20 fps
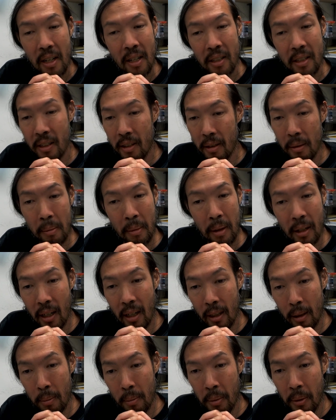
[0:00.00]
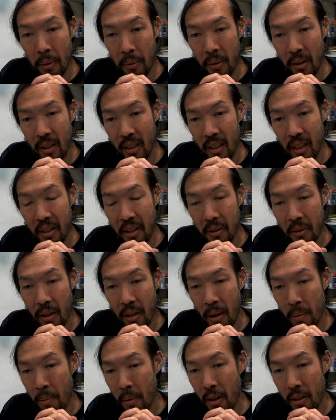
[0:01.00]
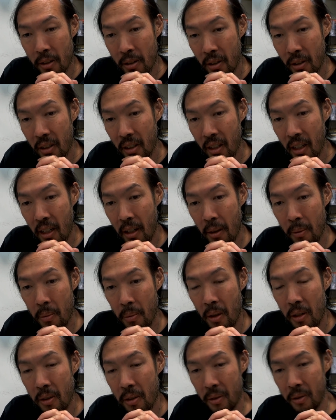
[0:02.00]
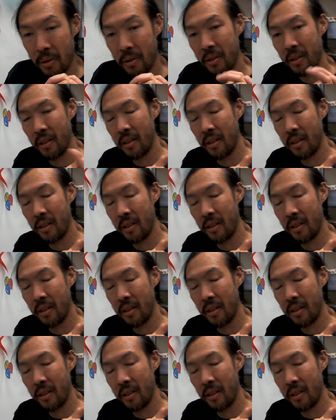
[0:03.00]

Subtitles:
Doesn't mean I can put one later. I'm also looking at rental.